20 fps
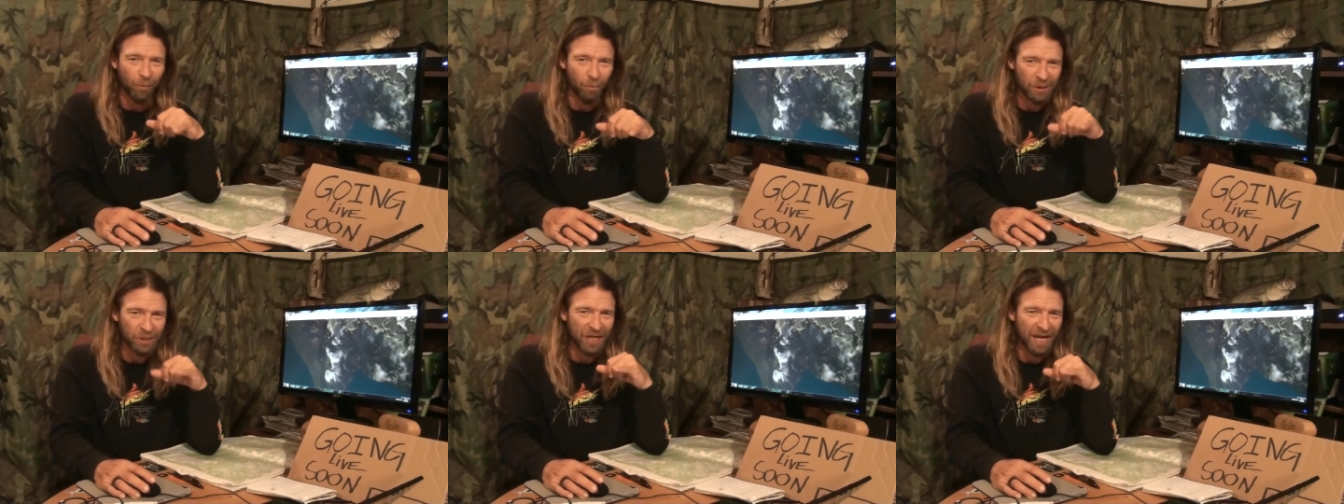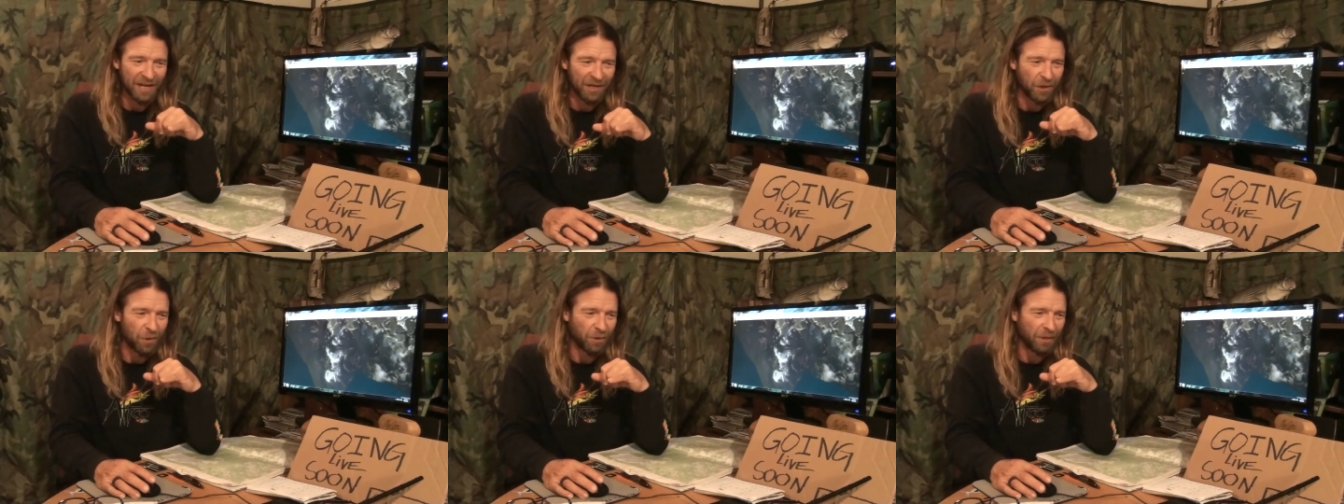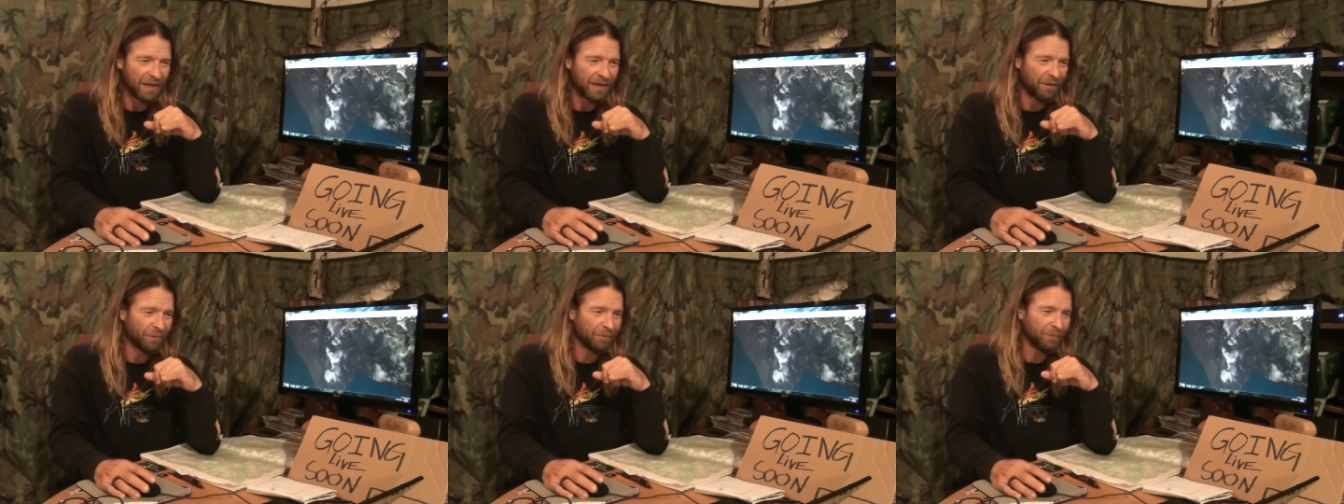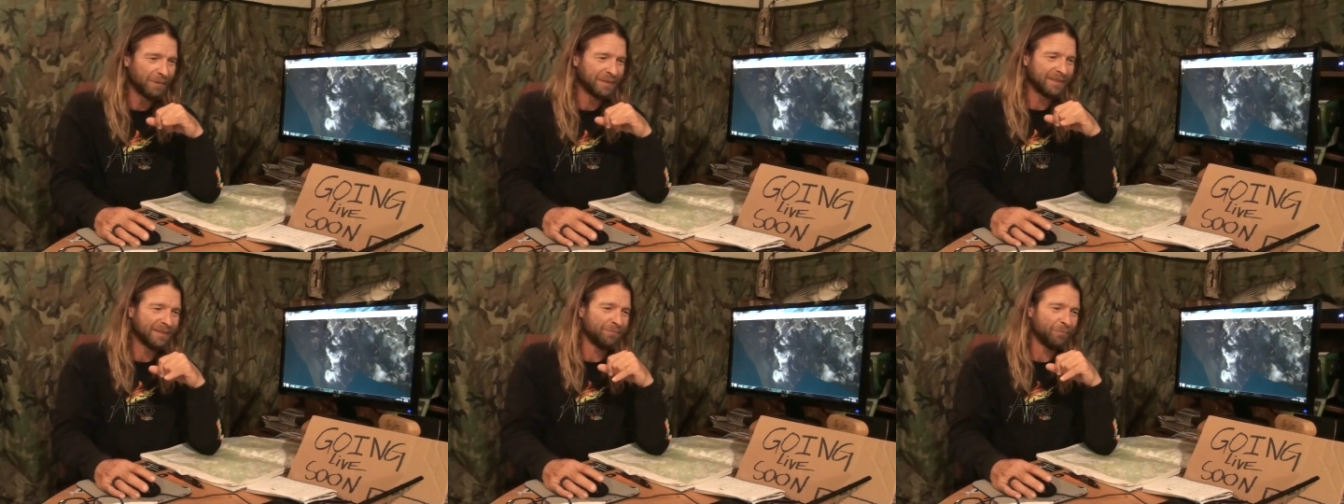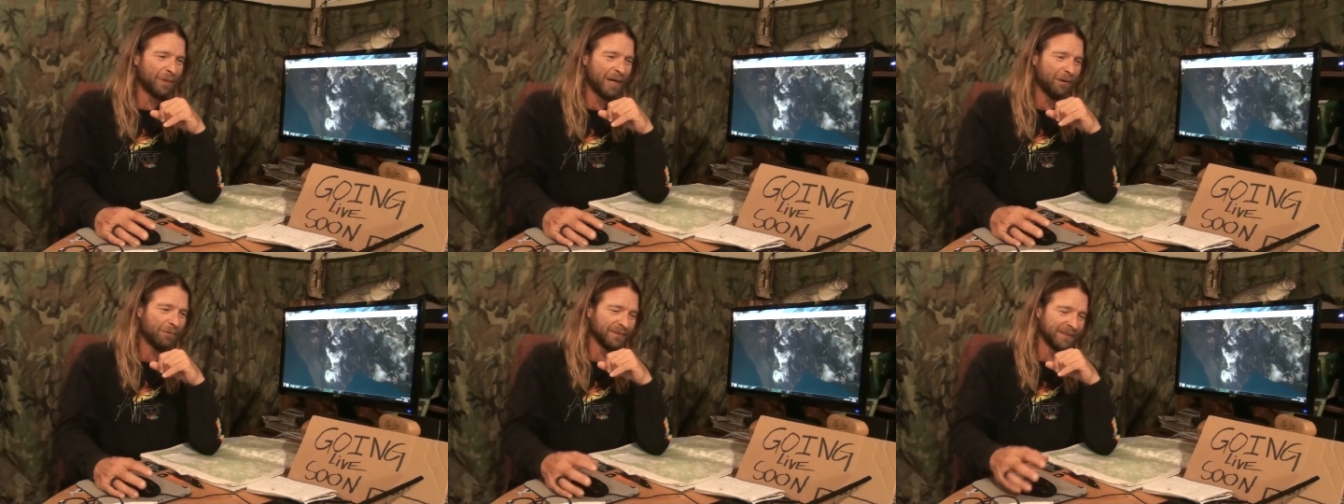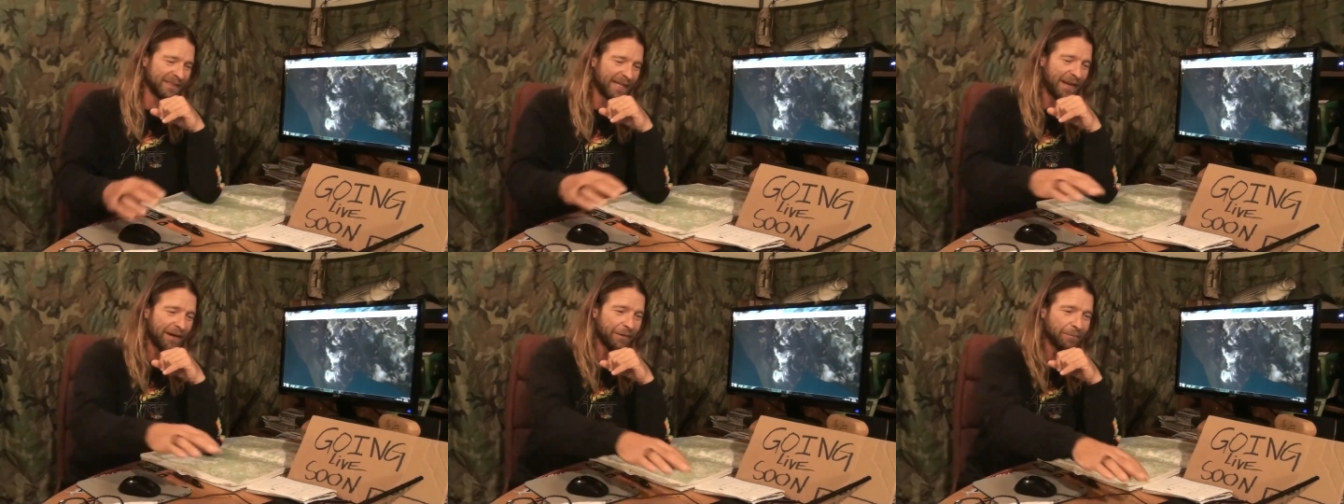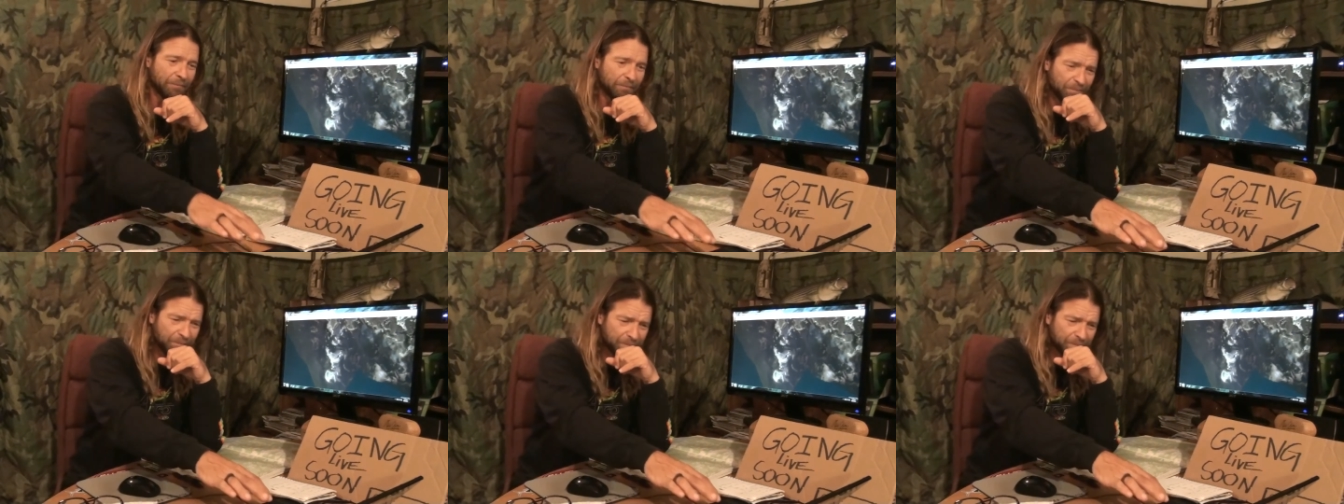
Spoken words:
I wish I had known it was when I was there